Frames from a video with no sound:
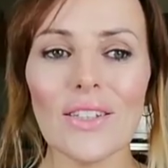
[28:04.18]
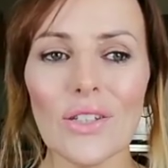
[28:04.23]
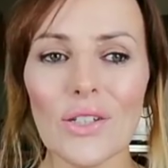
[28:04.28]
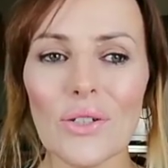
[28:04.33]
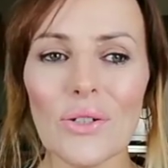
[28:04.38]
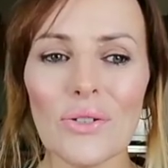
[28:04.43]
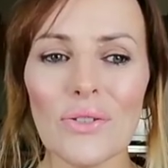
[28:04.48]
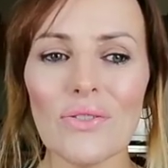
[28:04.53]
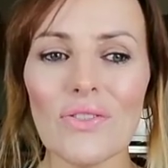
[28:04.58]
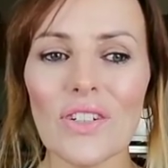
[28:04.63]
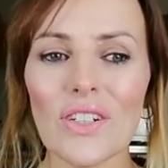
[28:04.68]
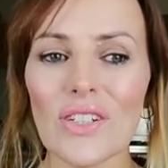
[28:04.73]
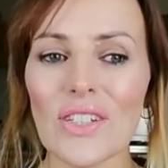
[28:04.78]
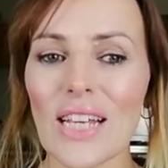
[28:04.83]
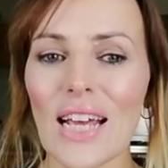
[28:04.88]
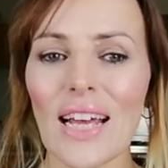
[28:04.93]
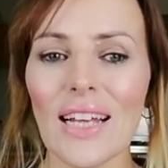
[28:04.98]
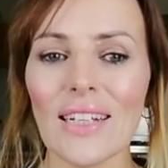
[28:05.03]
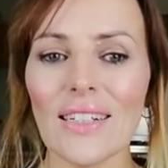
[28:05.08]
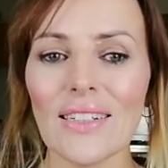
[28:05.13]
the universe
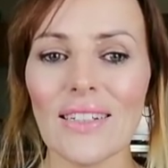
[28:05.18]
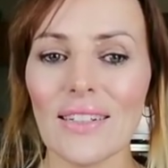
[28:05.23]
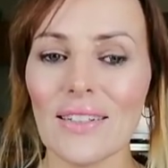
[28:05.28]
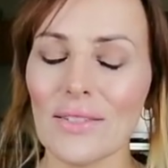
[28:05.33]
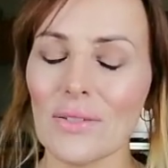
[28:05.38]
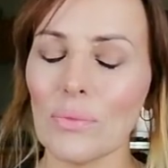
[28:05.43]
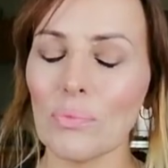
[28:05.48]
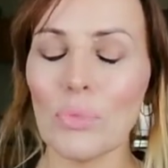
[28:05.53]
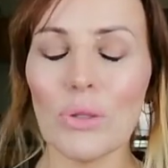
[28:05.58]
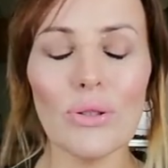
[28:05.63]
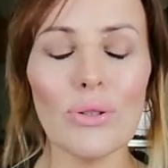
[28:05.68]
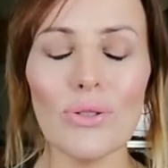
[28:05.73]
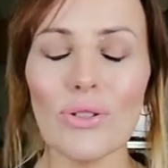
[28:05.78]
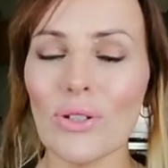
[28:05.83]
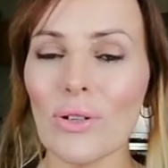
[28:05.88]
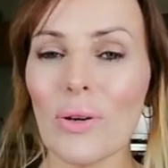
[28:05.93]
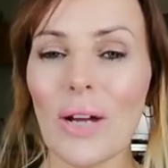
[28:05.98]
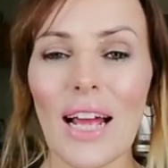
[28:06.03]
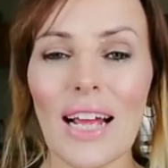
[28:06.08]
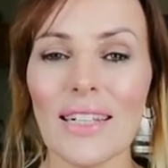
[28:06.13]
and
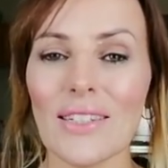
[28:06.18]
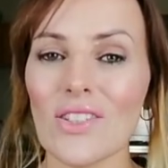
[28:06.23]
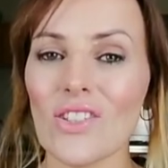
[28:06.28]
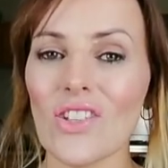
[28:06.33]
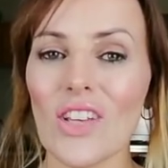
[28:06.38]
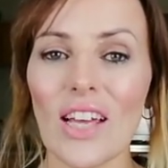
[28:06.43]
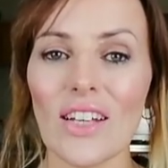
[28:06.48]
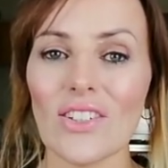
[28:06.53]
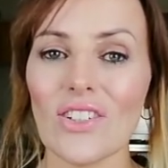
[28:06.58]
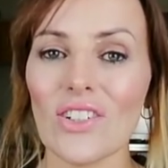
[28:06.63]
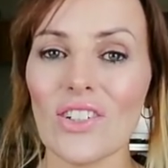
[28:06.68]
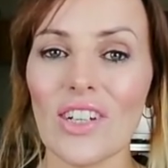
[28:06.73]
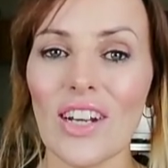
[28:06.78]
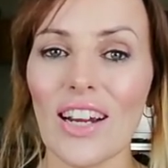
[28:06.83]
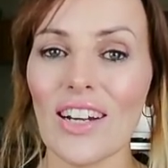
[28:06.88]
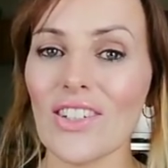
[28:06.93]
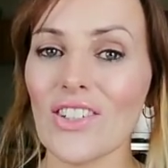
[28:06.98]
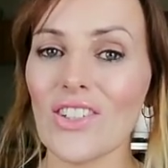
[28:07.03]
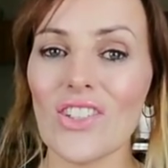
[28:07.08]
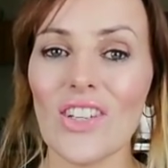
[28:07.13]
Pluto and Saturn
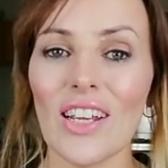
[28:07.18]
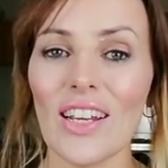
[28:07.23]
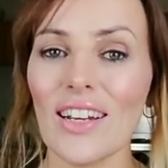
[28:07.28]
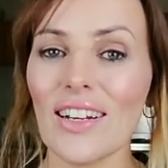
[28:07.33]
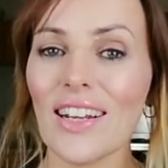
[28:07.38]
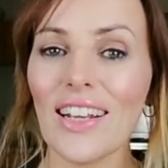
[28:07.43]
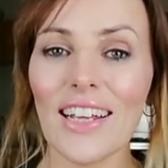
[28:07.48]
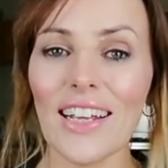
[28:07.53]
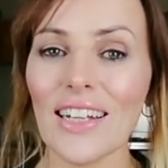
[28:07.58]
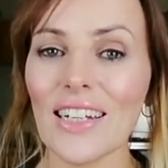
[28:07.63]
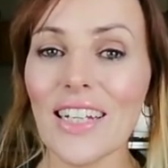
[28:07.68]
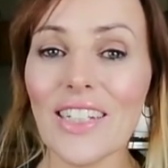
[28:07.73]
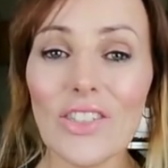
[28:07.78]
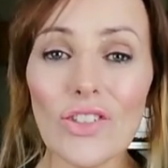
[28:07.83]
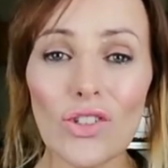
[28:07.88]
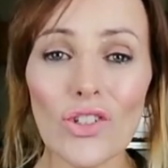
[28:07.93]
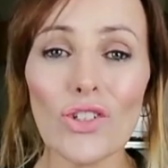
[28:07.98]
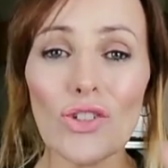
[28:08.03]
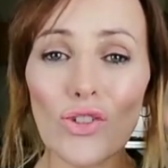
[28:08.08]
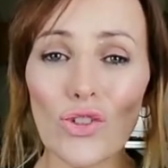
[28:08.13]
are saying,
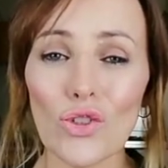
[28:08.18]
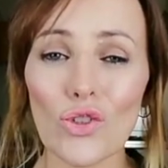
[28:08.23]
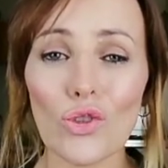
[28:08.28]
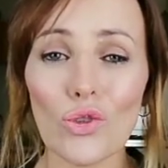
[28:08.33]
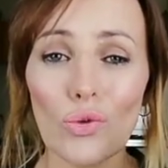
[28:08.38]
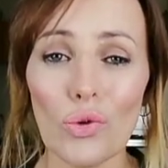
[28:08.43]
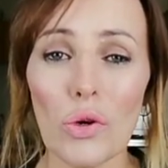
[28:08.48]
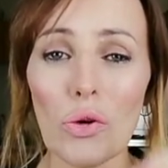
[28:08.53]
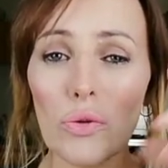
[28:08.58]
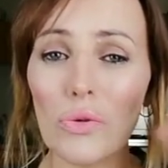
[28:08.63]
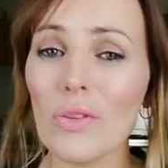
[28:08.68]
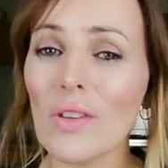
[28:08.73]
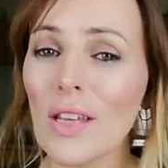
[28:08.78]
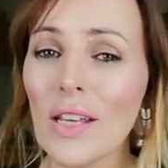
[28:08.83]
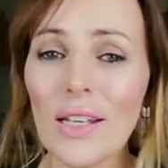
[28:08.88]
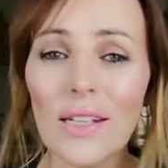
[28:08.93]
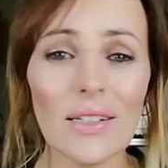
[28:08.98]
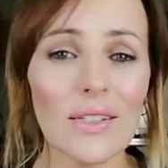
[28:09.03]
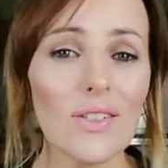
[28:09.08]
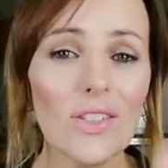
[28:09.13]
let's just throw
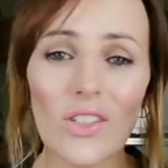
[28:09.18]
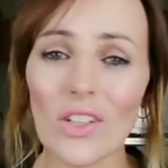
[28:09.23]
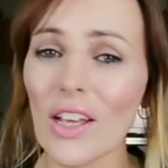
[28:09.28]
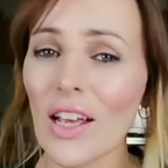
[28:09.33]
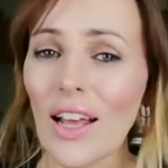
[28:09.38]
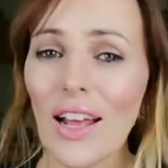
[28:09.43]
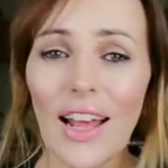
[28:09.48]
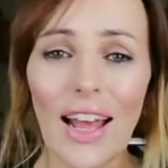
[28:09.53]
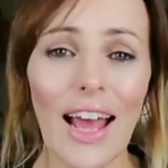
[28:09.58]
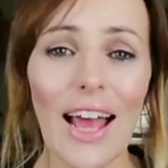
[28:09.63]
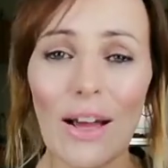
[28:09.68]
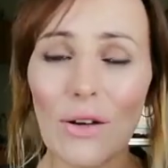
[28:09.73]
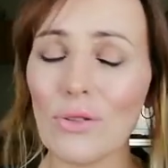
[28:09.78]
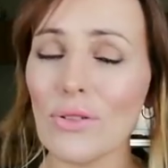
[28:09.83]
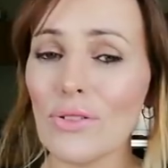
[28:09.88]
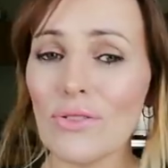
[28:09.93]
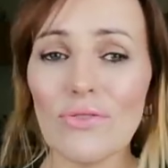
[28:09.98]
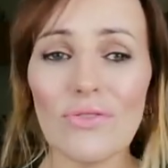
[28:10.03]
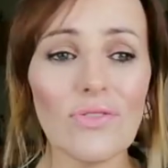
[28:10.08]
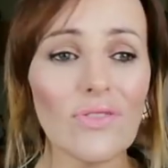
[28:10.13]
things out
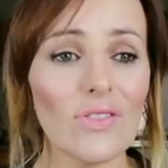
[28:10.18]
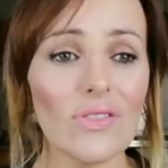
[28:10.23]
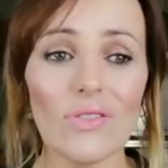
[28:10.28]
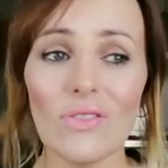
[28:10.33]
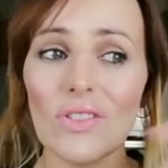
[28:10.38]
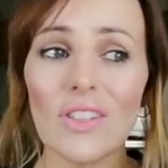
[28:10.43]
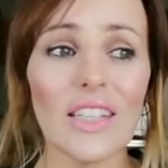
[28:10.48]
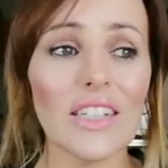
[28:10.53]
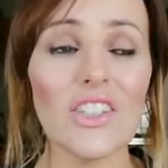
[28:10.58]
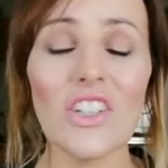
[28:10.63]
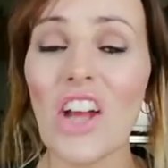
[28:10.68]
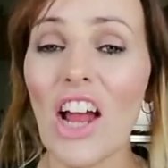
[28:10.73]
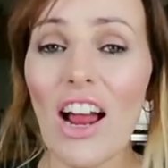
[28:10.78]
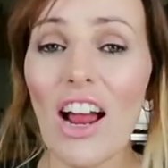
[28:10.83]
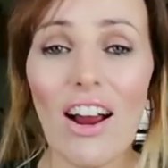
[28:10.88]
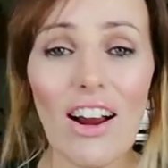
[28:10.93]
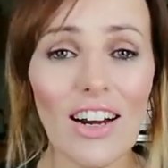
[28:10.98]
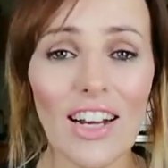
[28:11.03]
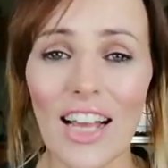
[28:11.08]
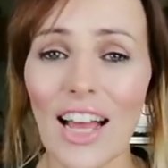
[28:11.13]
of the
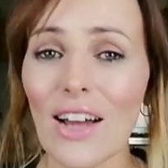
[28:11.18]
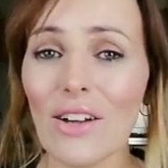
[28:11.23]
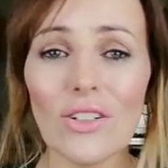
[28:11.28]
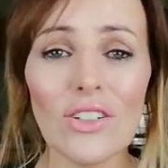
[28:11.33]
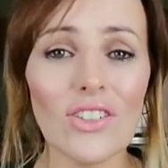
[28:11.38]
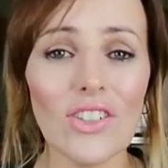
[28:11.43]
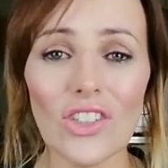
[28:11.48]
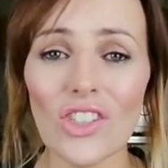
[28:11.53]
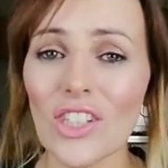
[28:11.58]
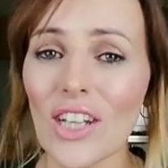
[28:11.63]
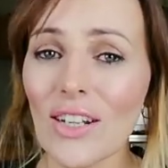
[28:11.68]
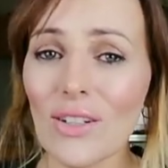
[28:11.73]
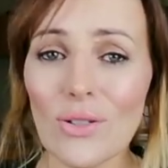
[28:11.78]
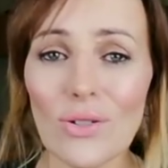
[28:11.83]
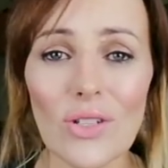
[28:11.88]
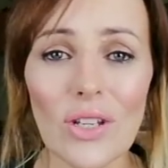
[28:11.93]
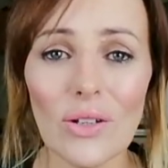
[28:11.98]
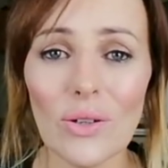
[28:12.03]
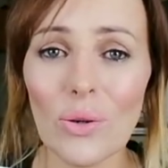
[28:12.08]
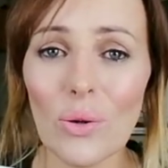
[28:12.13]
dark, out of the
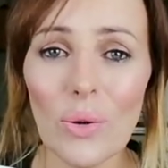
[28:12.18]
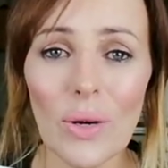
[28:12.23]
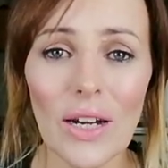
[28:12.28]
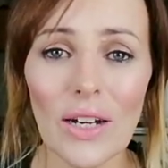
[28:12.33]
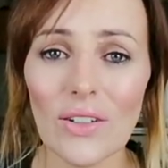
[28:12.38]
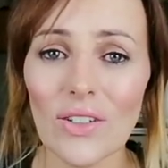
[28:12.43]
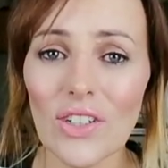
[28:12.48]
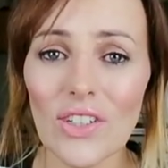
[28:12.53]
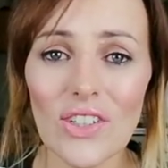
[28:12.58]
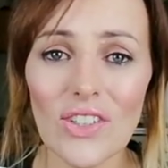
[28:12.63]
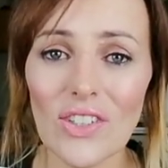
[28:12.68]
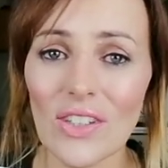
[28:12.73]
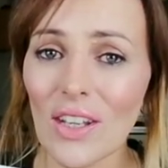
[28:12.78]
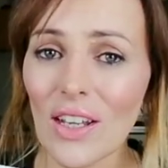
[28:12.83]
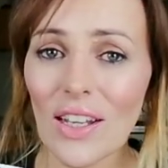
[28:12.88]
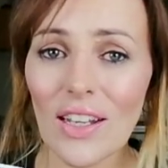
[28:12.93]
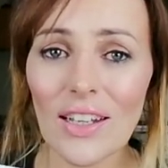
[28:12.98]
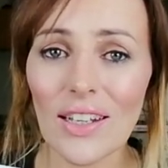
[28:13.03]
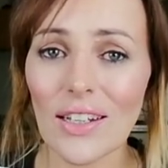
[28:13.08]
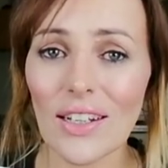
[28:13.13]
shadows at Aquarius,
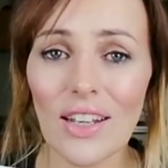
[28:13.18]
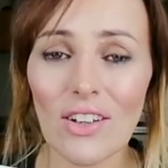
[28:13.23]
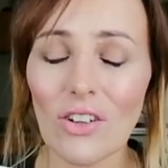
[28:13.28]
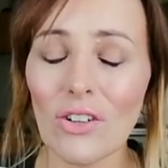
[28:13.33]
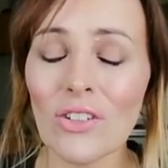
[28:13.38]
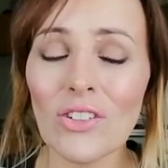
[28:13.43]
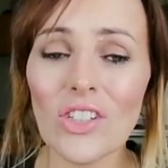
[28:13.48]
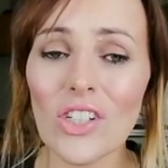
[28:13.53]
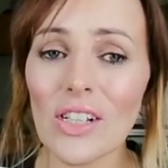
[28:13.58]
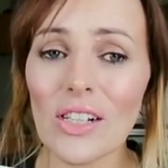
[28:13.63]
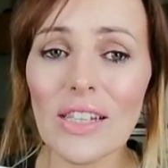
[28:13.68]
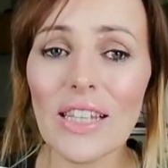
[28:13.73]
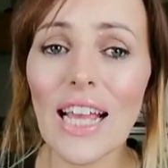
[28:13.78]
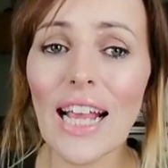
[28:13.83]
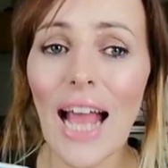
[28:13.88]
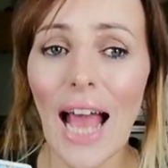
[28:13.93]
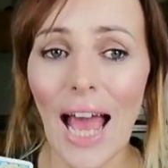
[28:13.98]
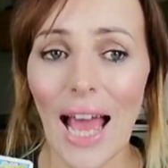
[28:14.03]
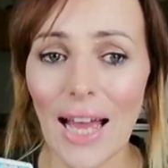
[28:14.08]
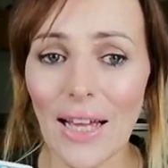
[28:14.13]
until
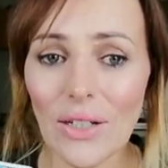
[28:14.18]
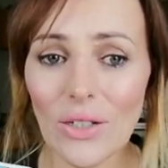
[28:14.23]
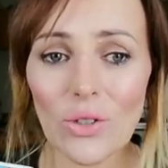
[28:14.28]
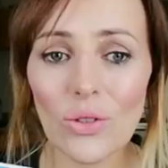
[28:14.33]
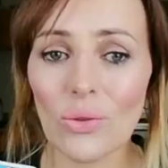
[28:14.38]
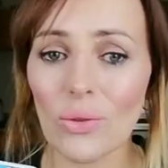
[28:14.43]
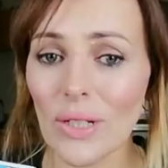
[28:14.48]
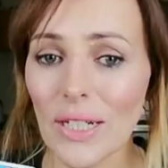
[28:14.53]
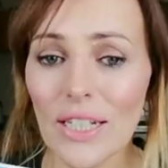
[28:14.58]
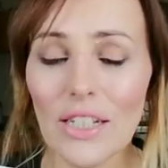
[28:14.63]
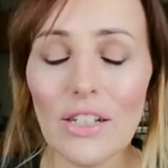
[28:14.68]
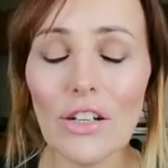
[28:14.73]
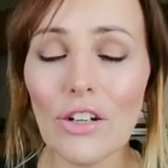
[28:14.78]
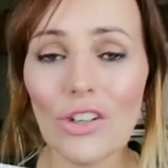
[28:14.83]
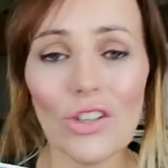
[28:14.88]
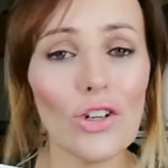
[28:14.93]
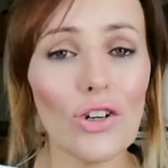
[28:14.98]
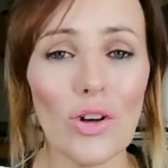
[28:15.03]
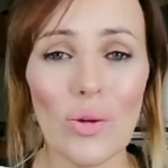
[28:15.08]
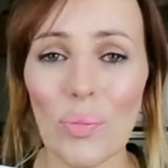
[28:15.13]
they actually
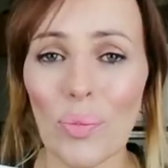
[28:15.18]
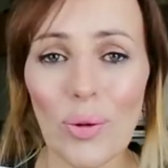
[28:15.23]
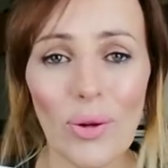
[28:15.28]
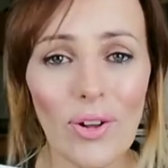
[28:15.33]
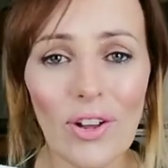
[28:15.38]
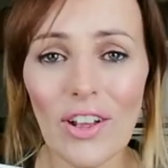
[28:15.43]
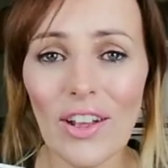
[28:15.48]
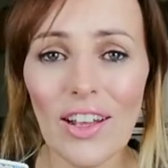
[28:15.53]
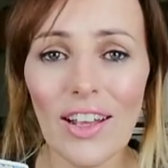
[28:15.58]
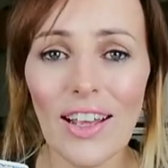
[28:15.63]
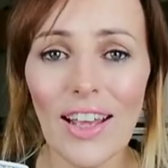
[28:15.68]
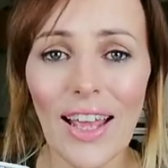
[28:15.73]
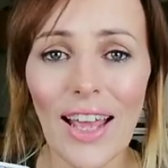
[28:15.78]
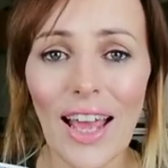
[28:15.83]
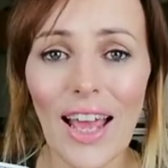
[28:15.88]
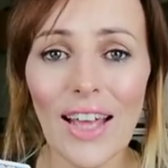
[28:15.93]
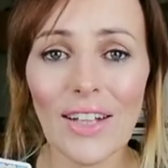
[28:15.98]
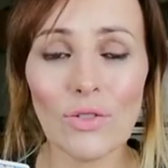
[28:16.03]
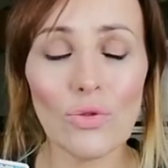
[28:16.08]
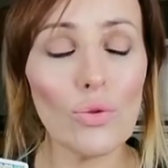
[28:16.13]
look up
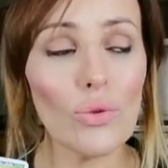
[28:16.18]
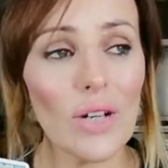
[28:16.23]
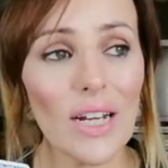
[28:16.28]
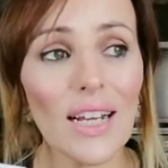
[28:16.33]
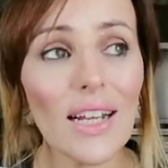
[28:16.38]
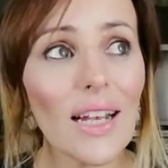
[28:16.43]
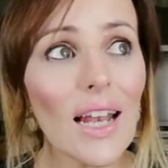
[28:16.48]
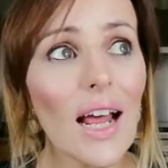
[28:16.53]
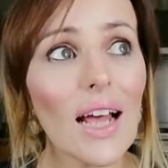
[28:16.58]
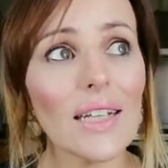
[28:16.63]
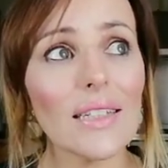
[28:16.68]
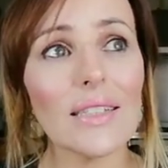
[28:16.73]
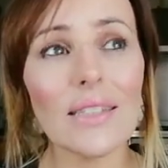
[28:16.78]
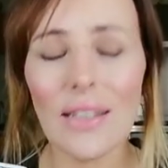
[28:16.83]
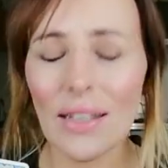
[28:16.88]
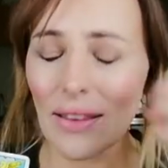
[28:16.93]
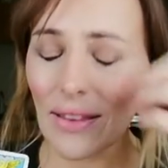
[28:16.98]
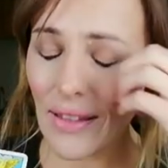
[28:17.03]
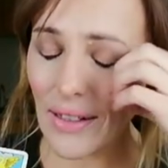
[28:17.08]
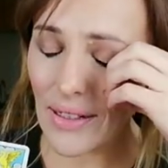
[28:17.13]
and realize
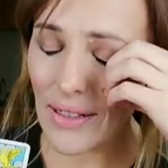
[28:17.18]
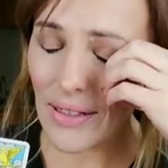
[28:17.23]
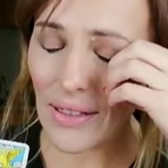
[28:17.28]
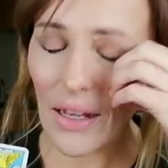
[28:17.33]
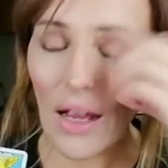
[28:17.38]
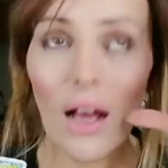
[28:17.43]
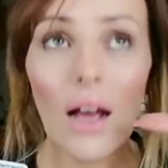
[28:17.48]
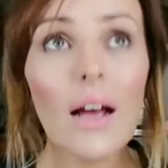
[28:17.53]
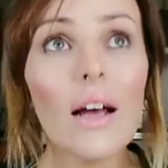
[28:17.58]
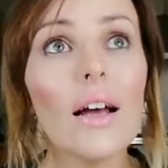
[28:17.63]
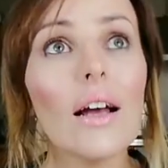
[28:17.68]
that there's